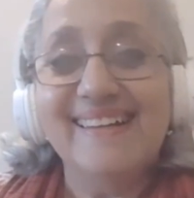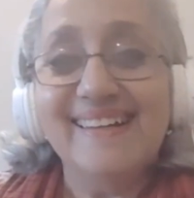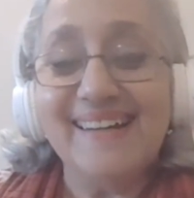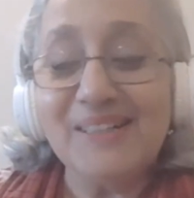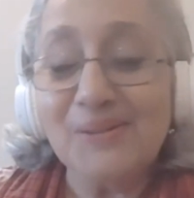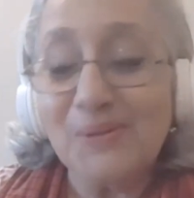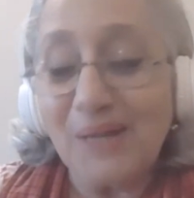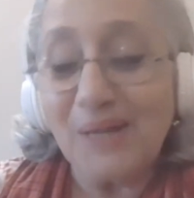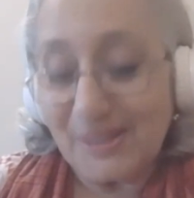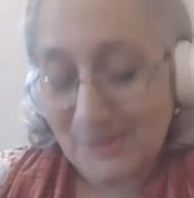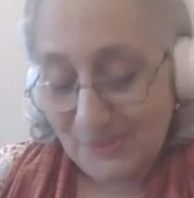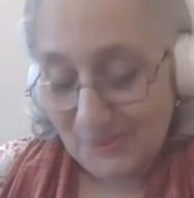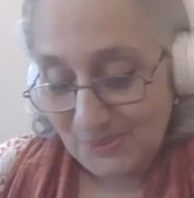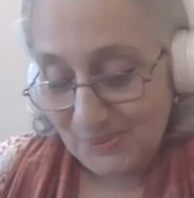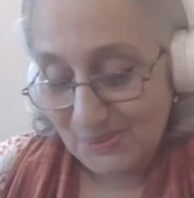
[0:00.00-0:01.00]
I do
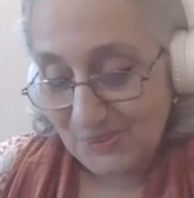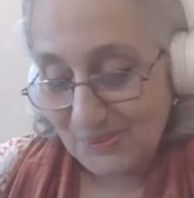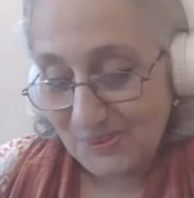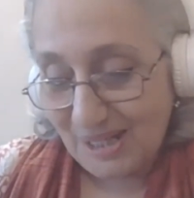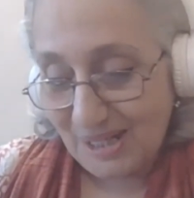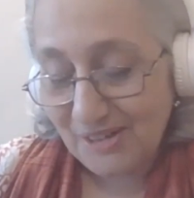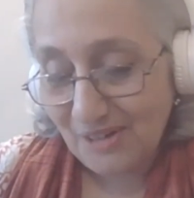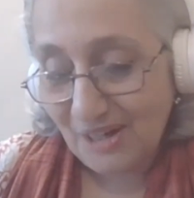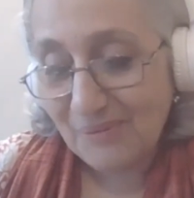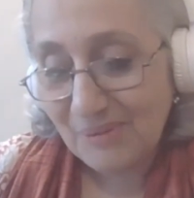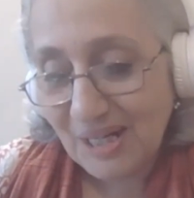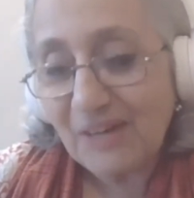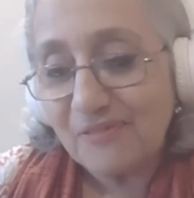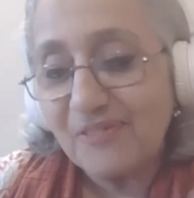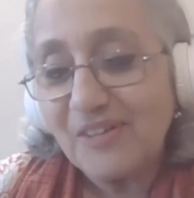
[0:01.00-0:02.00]
like to, I
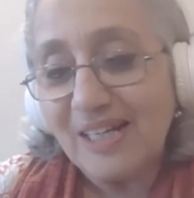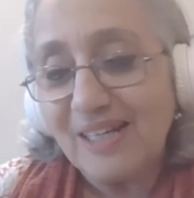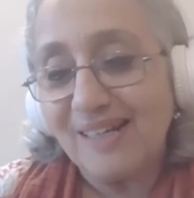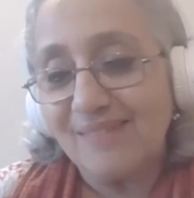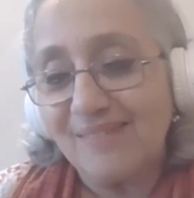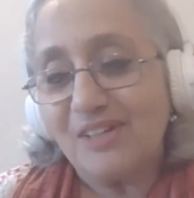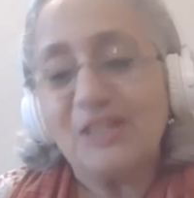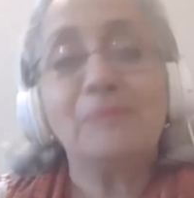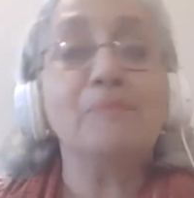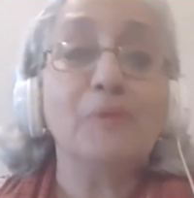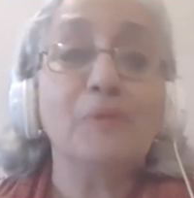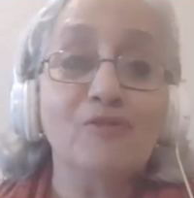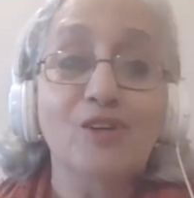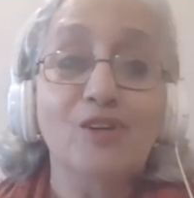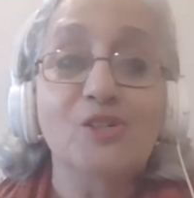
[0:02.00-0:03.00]
mean, I feel very
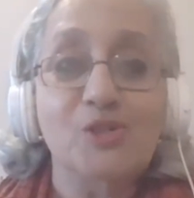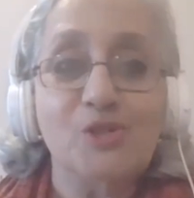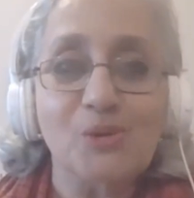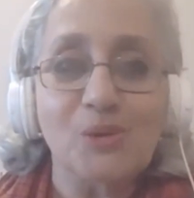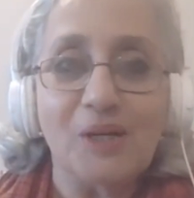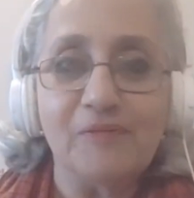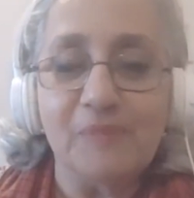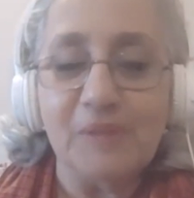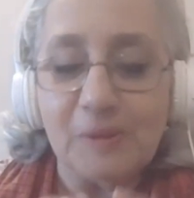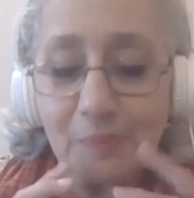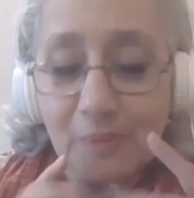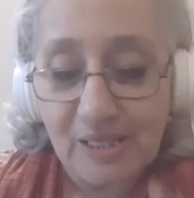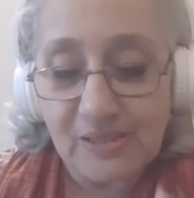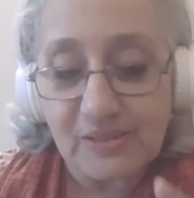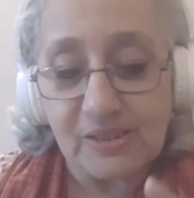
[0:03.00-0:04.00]
privileged to have been
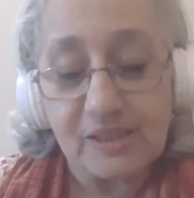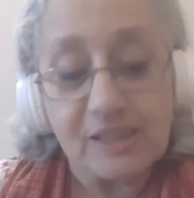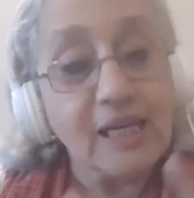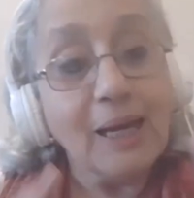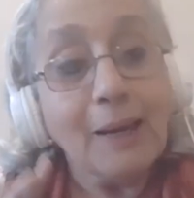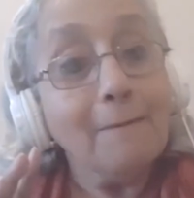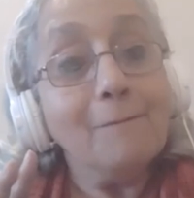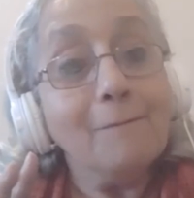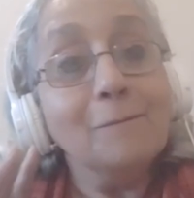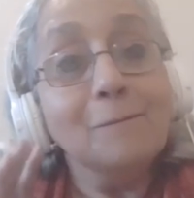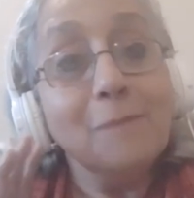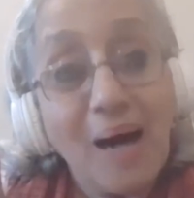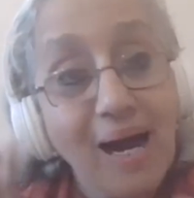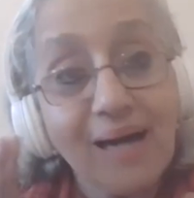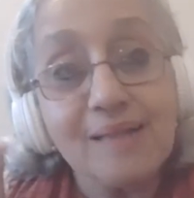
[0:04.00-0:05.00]
present.
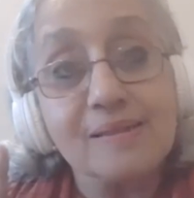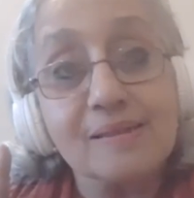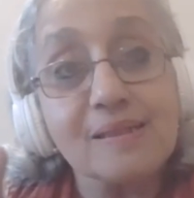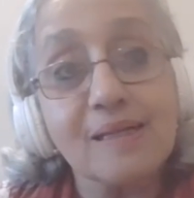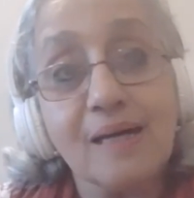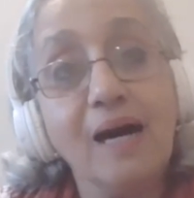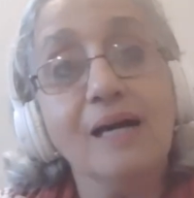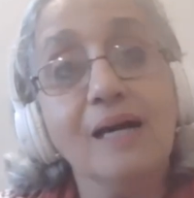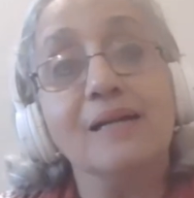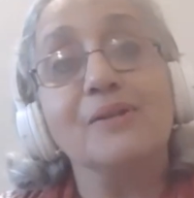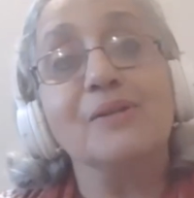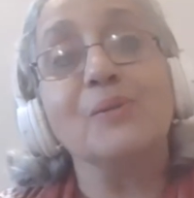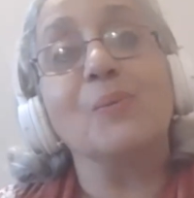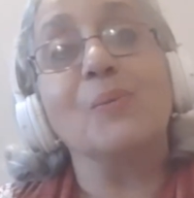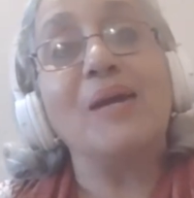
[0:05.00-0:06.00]
But Carl,
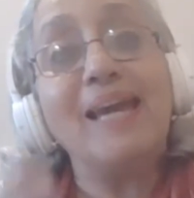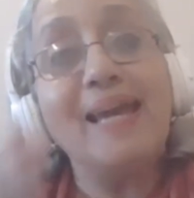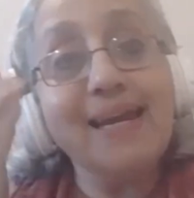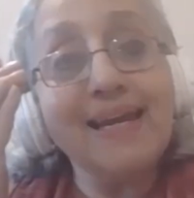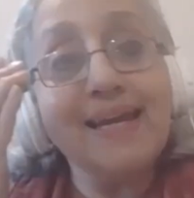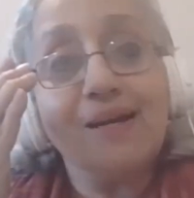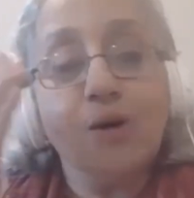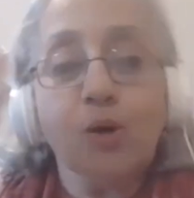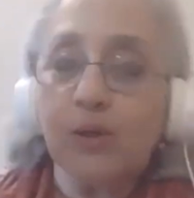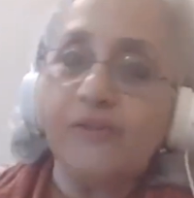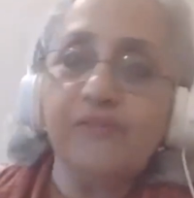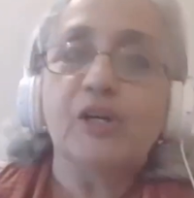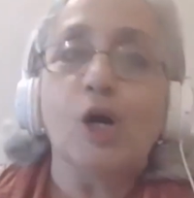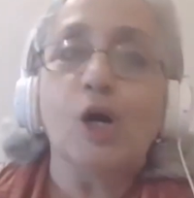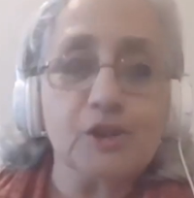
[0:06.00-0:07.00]
the way, okay,
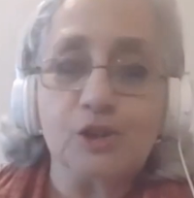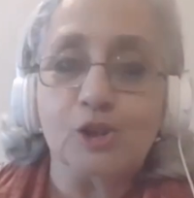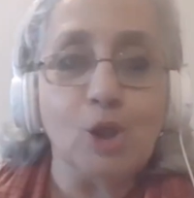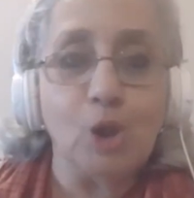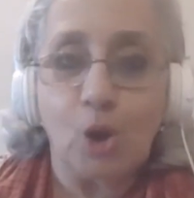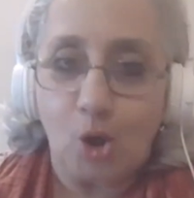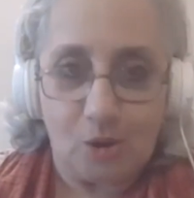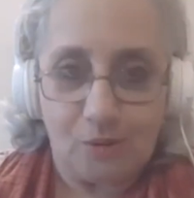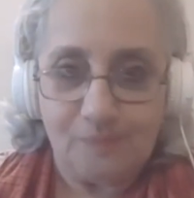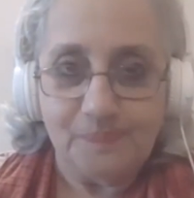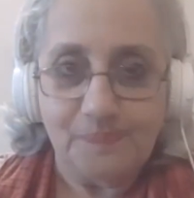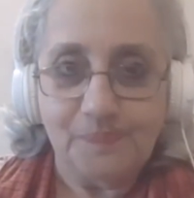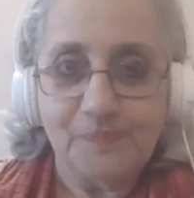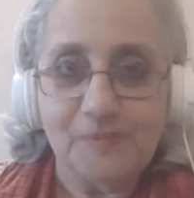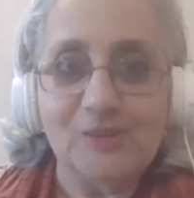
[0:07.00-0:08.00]
we got the law,
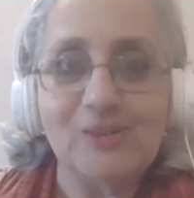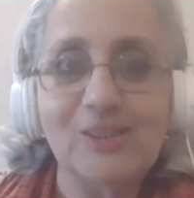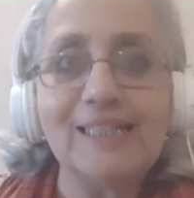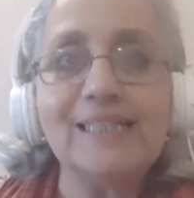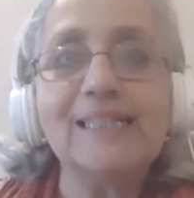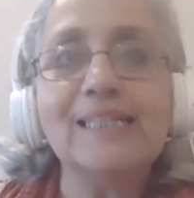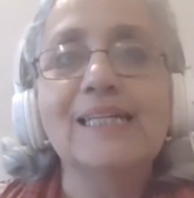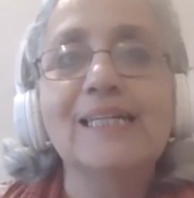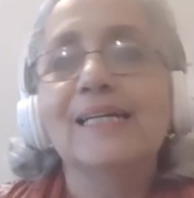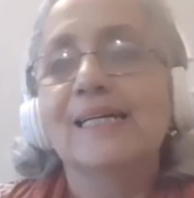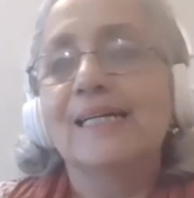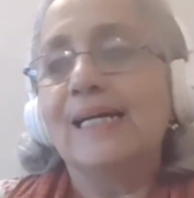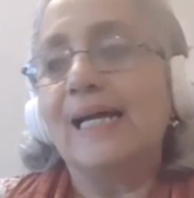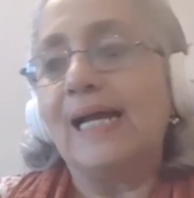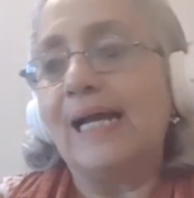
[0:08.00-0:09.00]
right?
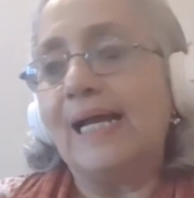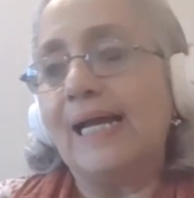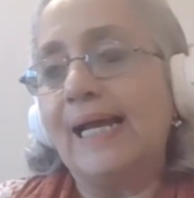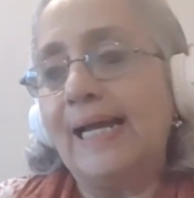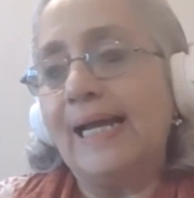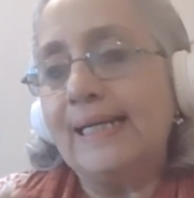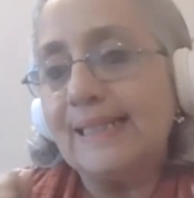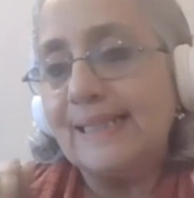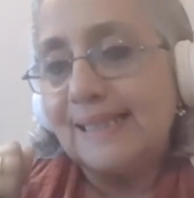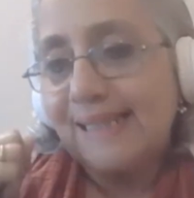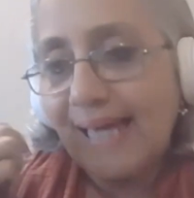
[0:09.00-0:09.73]
And